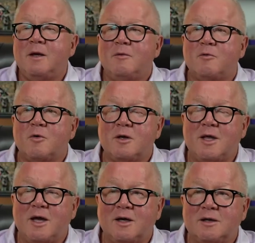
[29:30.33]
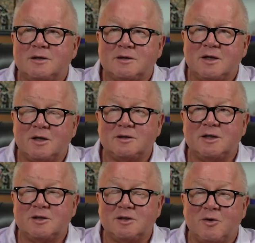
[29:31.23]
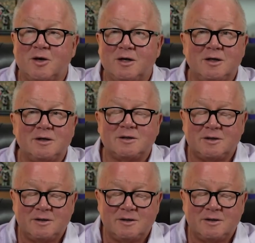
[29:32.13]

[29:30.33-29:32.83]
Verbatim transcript: For you, that list. That list, that's a great list.